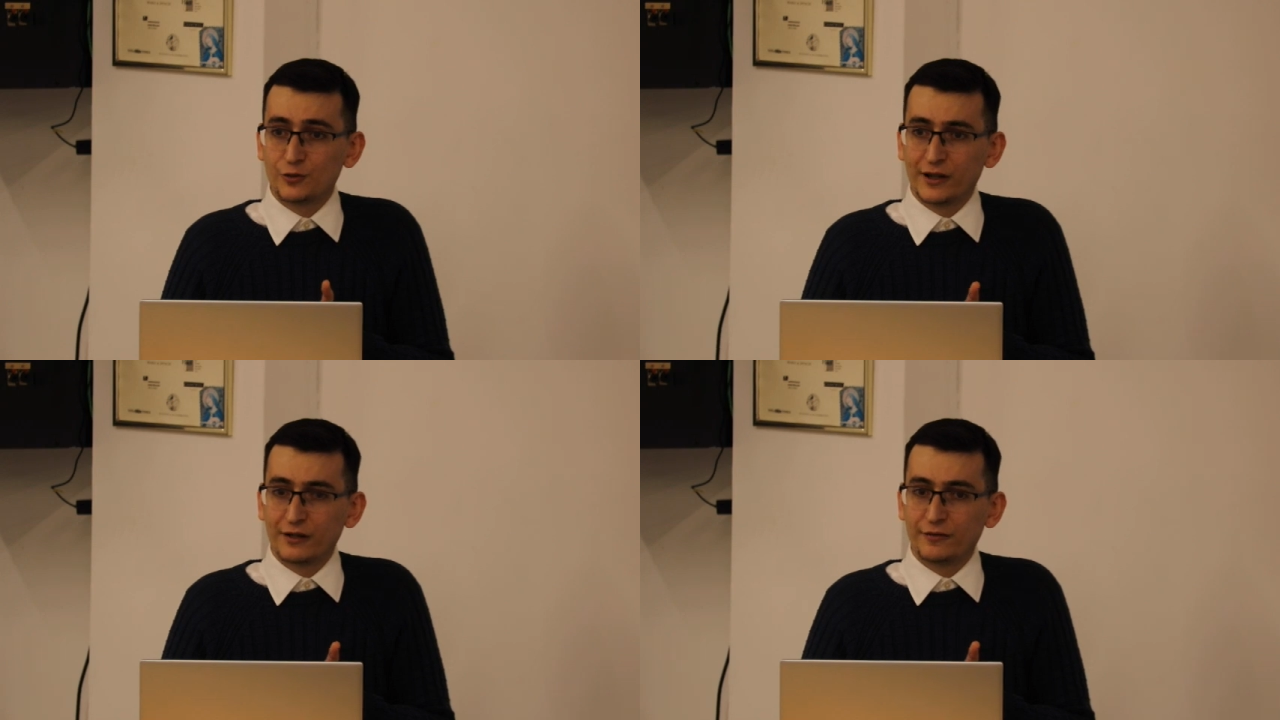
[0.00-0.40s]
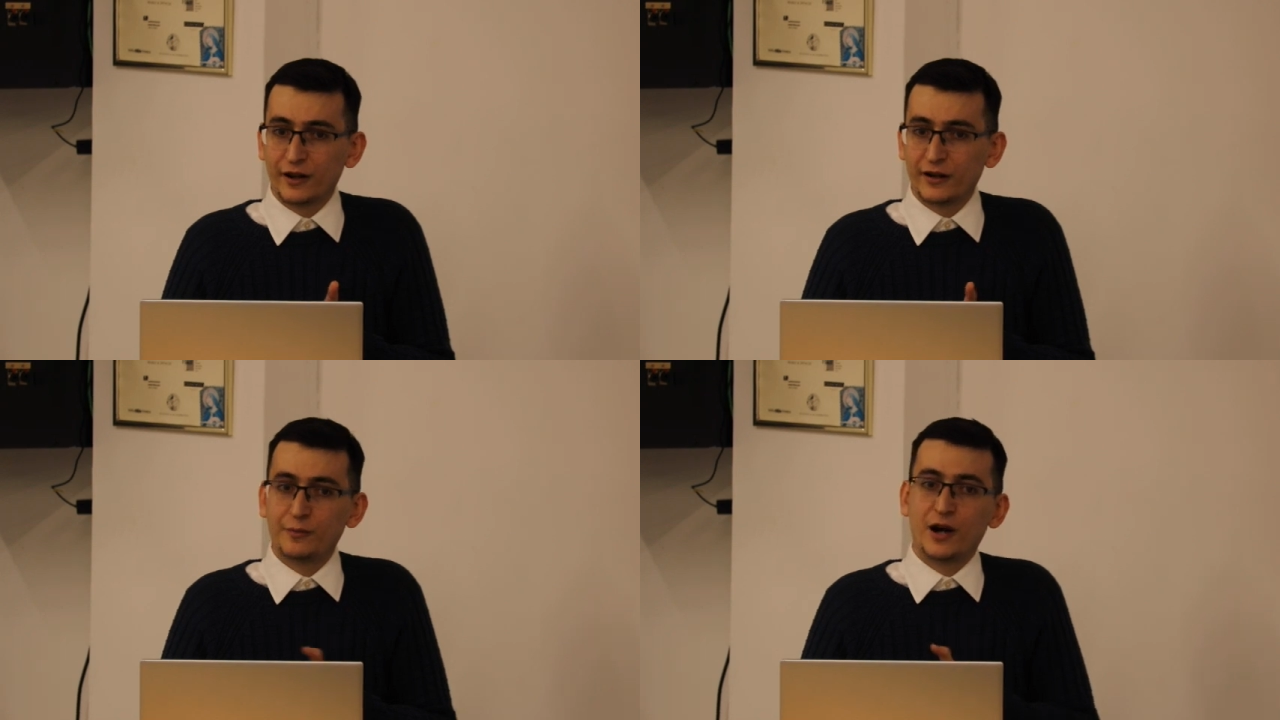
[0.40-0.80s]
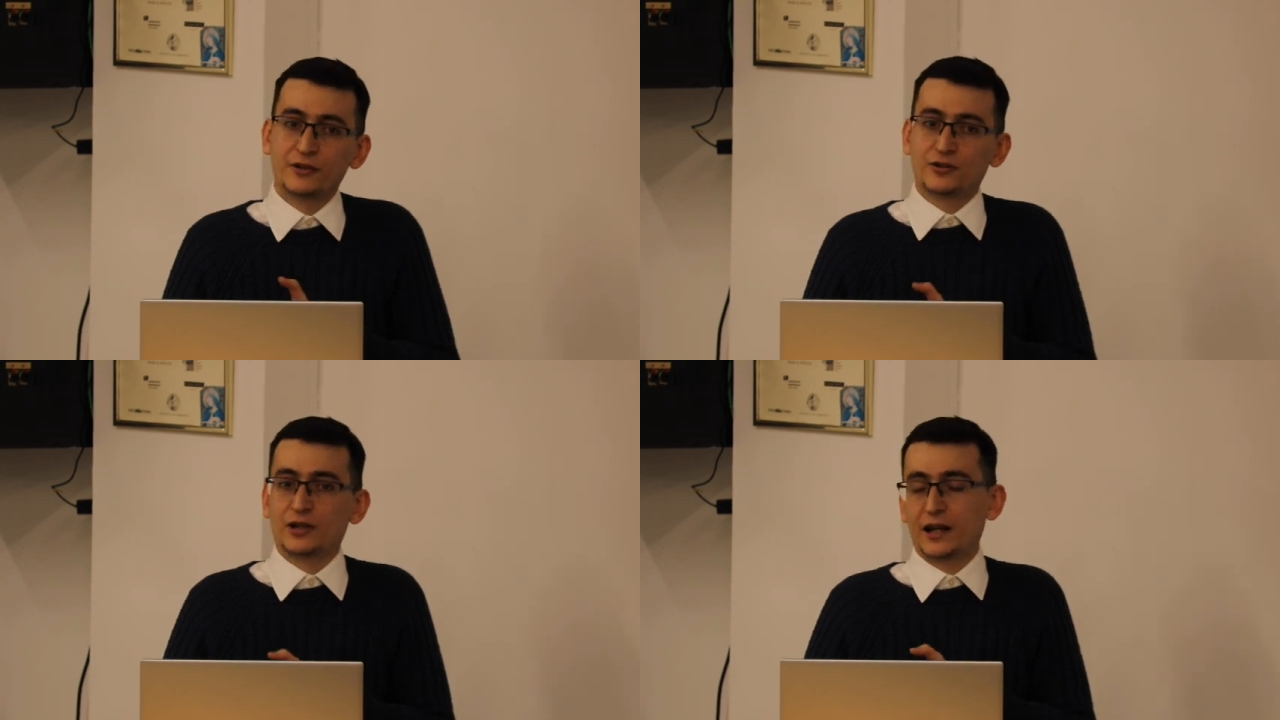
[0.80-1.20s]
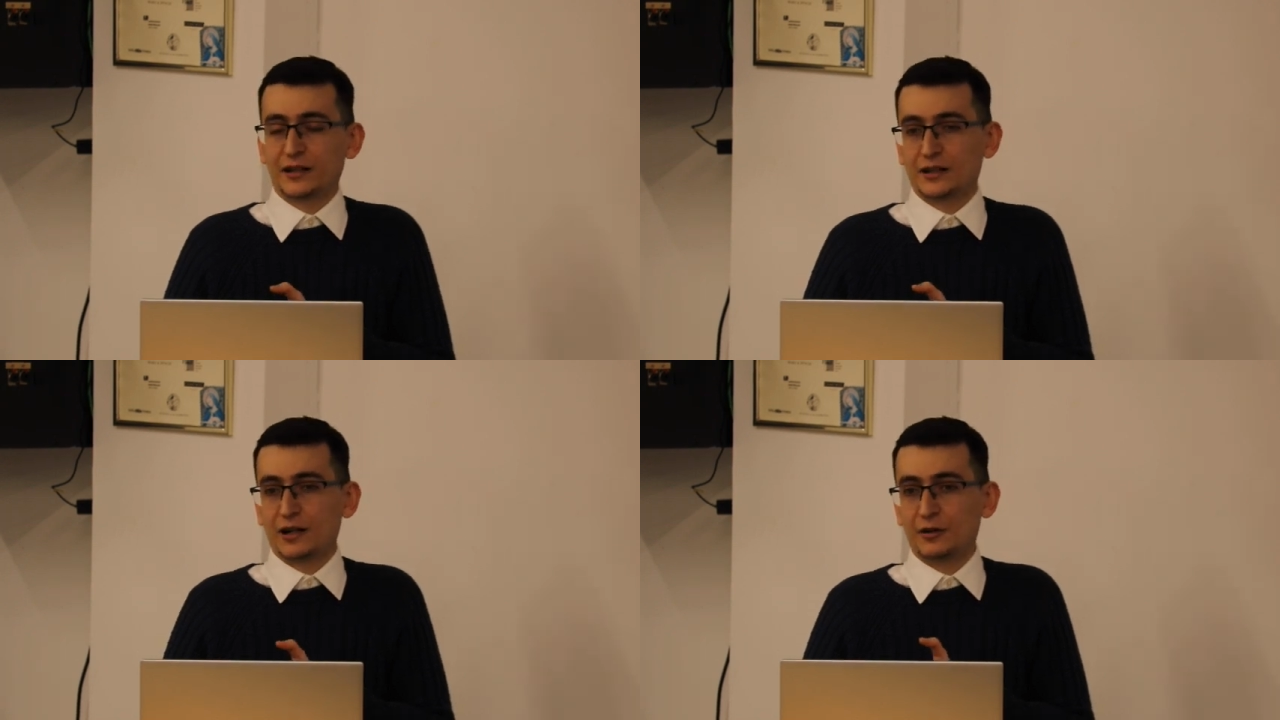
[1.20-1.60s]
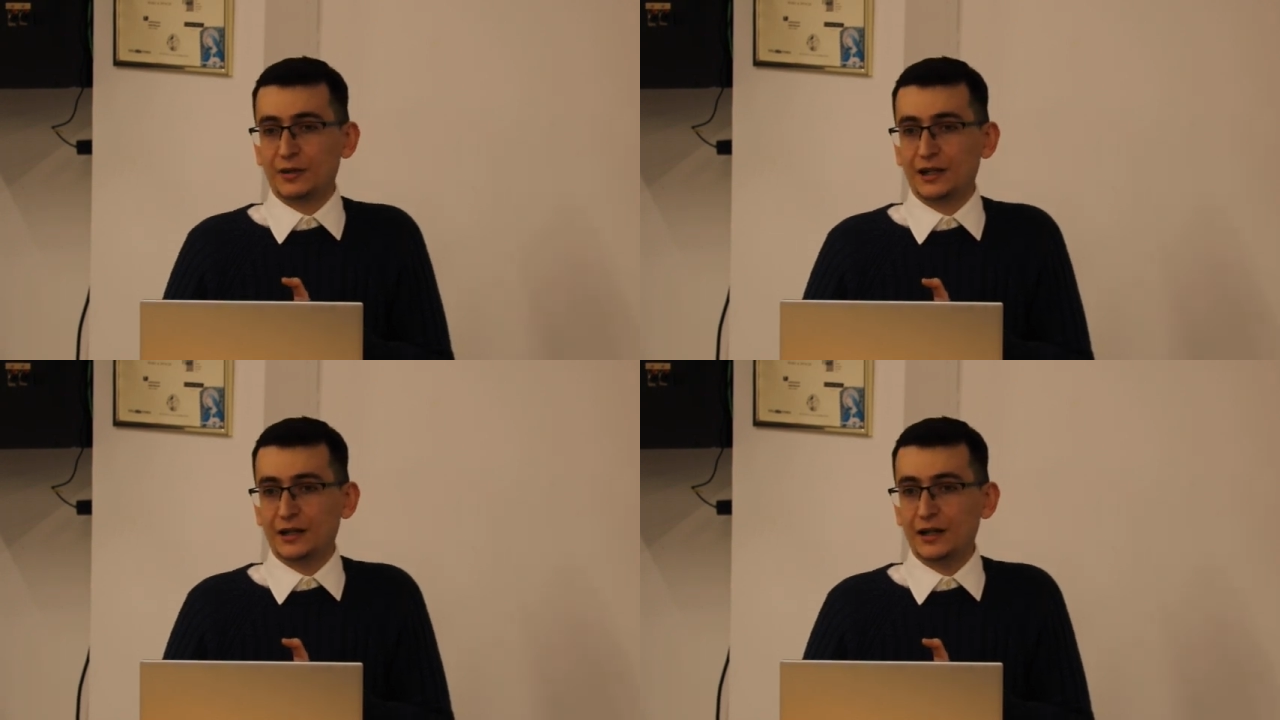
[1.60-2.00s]
which we very much lack
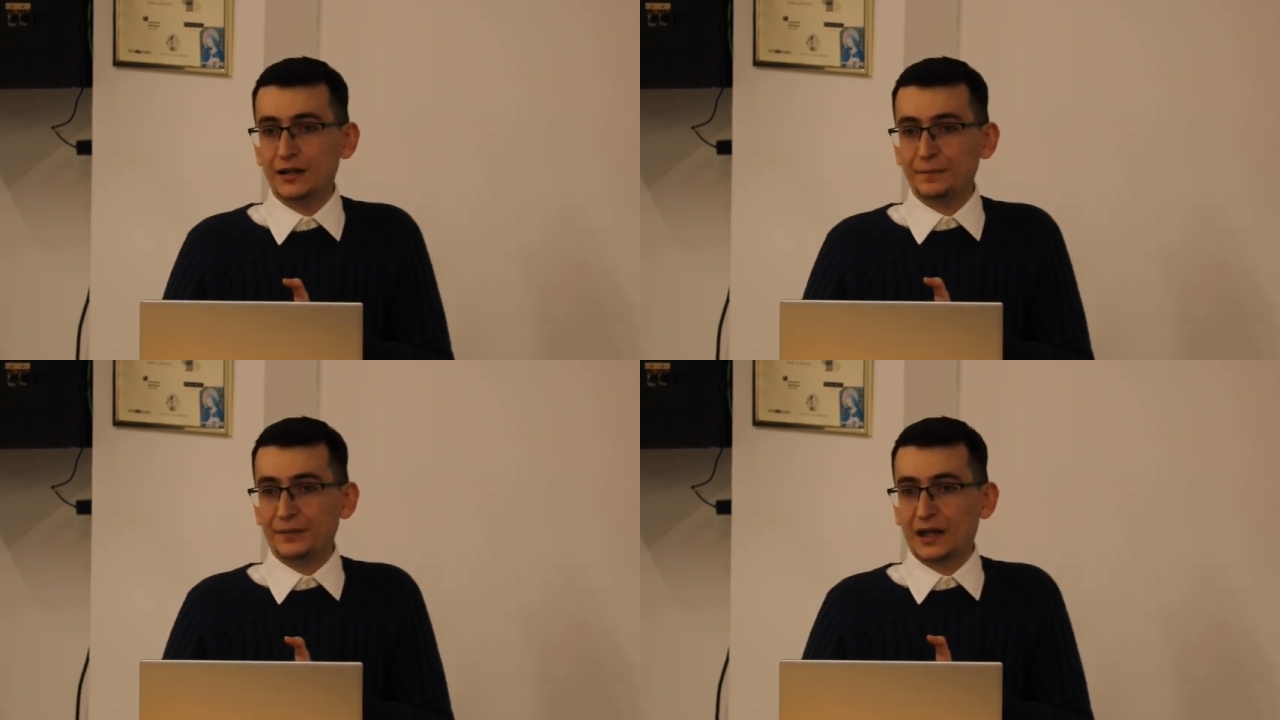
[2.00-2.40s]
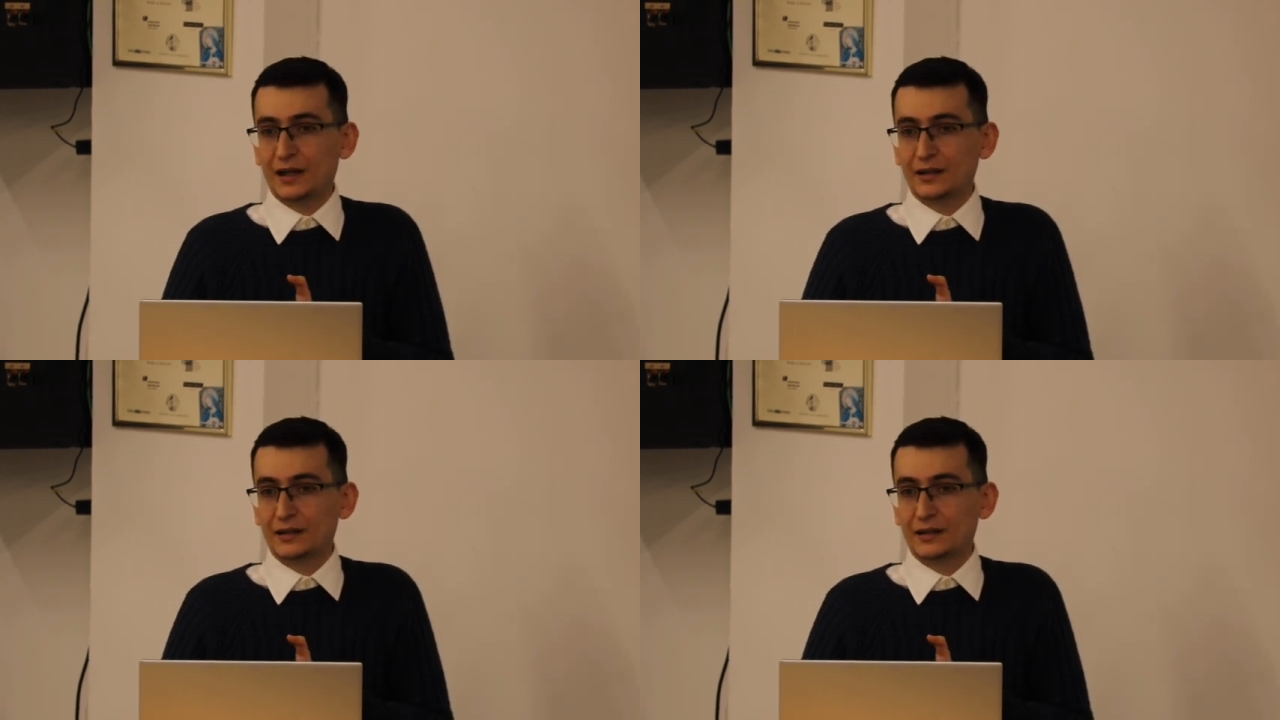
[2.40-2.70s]
in Armenia.